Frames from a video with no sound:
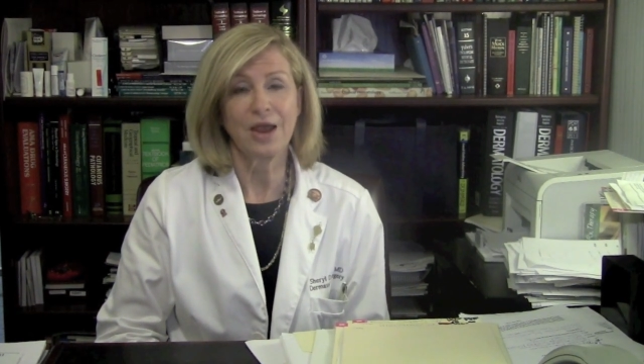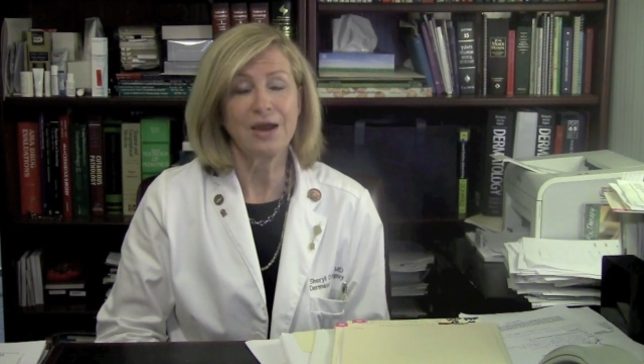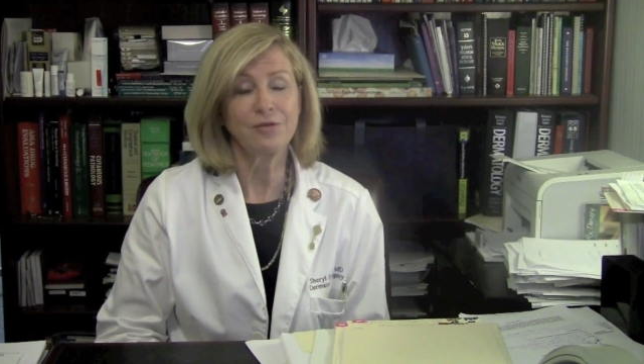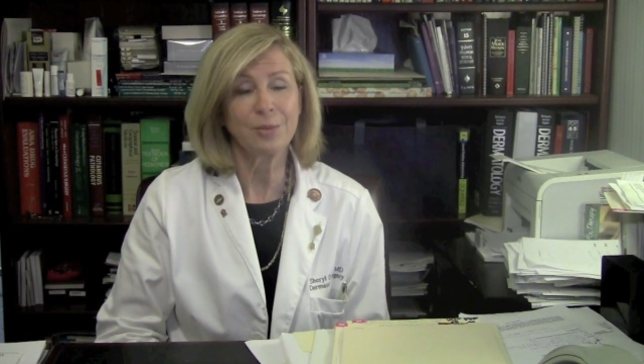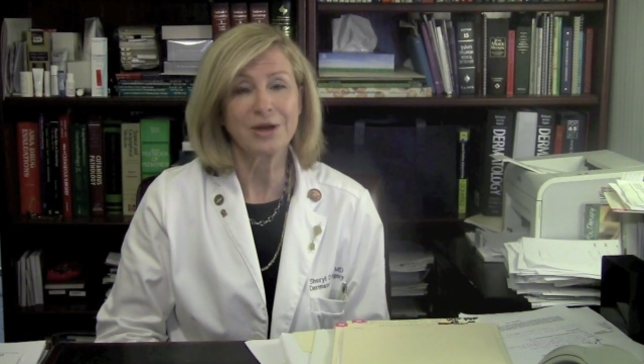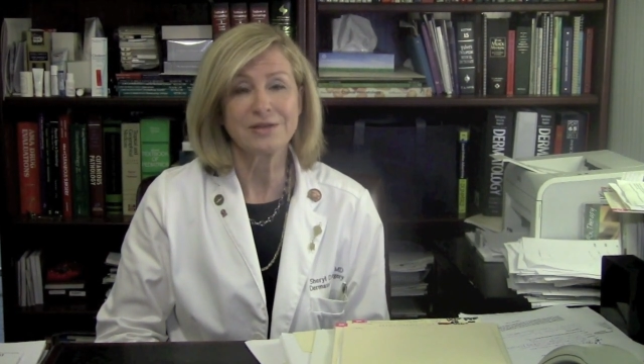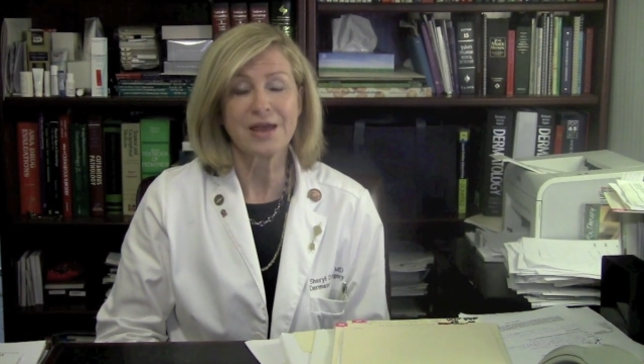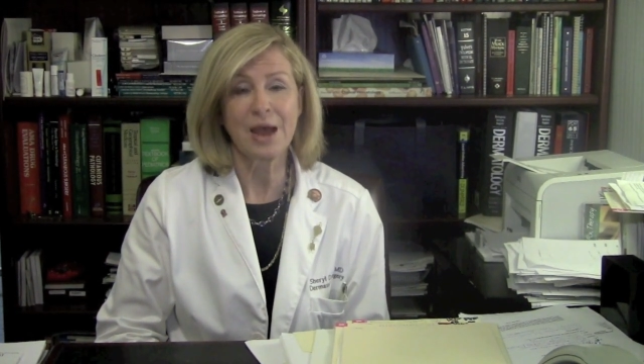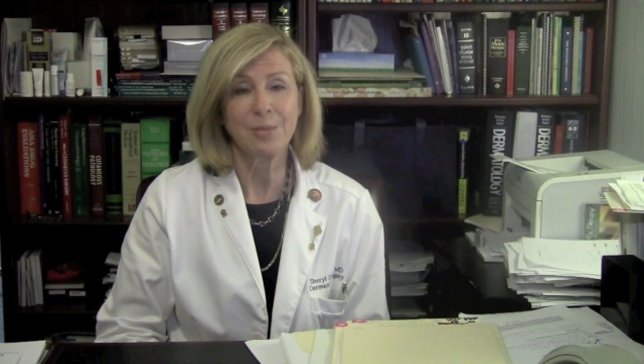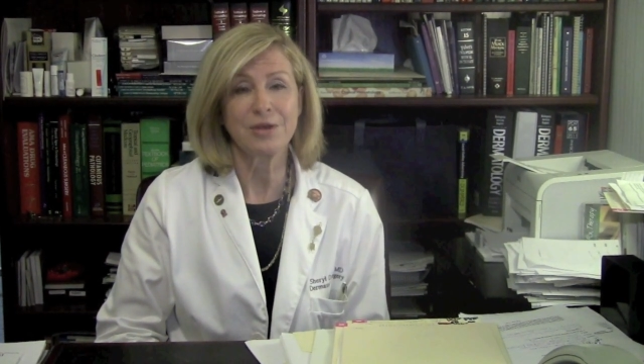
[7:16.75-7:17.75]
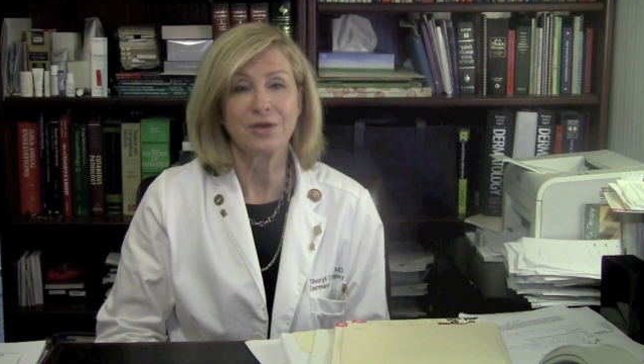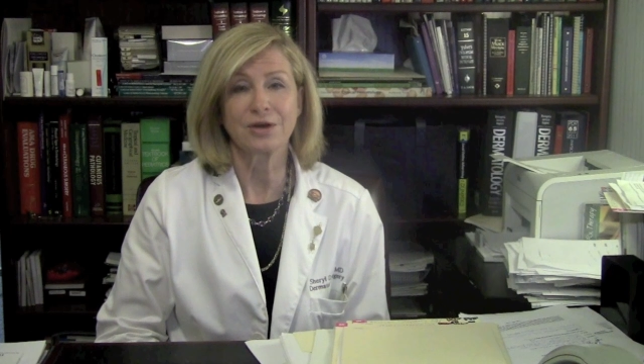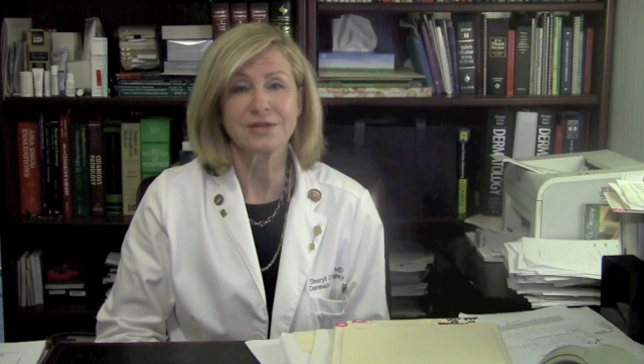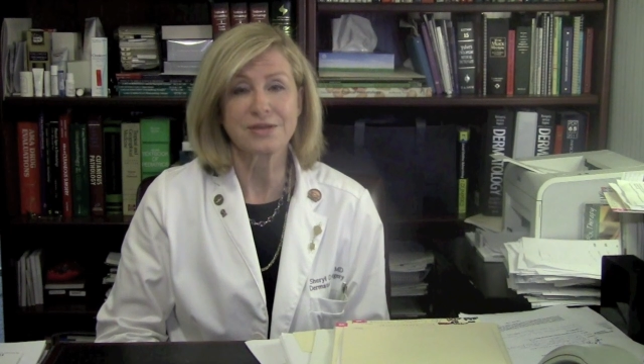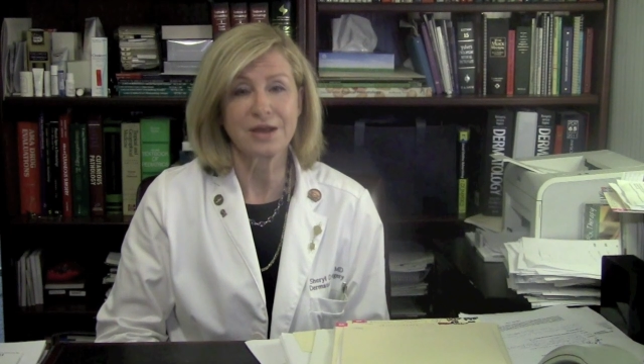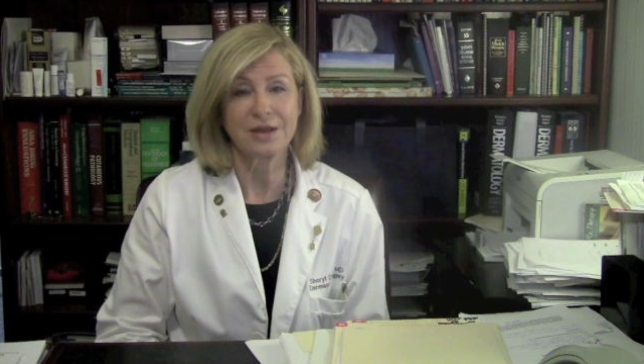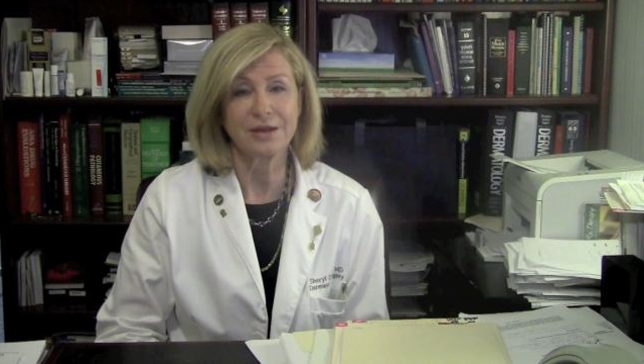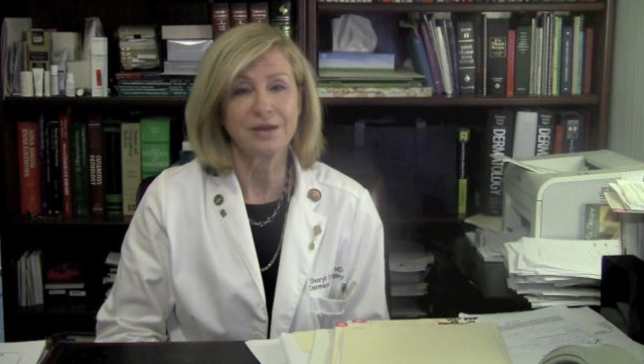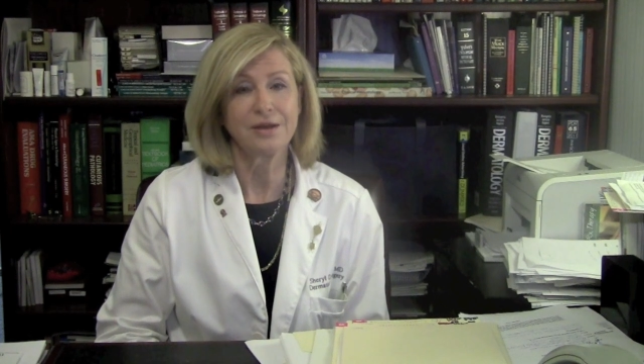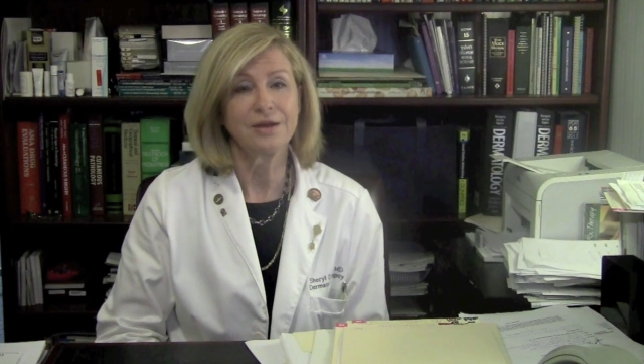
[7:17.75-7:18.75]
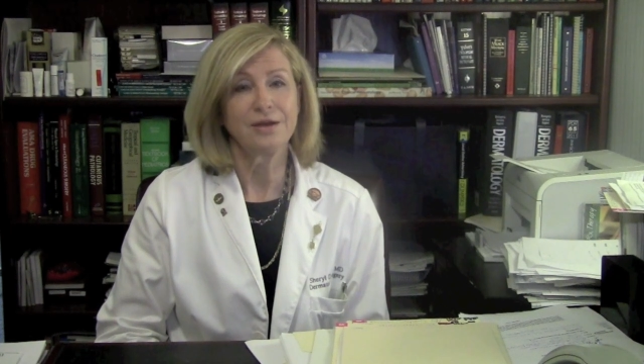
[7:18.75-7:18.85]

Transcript: Everybody's happy, they're excited.